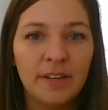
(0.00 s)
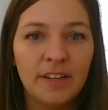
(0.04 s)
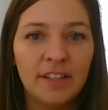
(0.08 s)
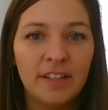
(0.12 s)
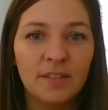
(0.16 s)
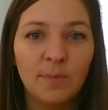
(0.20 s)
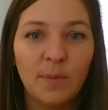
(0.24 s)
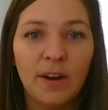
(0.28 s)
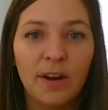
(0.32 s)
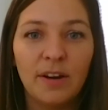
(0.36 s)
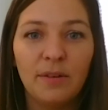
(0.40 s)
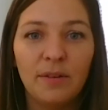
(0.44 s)

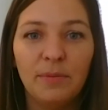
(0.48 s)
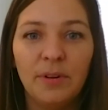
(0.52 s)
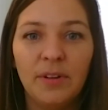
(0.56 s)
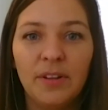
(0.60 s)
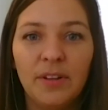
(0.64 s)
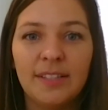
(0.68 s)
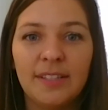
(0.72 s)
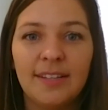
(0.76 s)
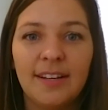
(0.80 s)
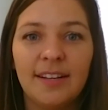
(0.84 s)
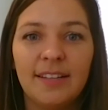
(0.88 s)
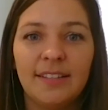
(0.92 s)
has wanted
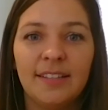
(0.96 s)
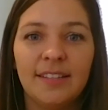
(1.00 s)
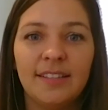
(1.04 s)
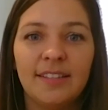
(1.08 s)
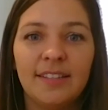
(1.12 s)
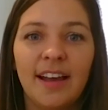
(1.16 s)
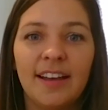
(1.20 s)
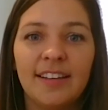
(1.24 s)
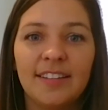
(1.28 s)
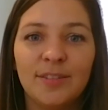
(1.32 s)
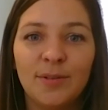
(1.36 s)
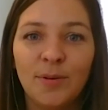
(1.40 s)
real estate
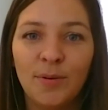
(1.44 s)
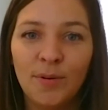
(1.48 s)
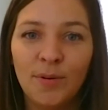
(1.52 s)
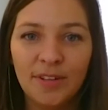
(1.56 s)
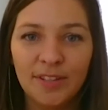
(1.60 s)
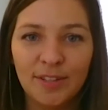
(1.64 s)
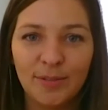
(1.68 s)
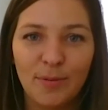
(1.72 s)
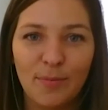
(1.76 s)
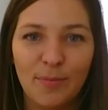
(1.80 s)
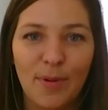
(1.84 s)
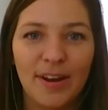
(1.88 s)
since high school.
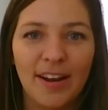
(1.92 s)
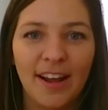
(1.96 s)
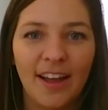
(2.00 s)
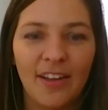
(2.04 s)
So we've been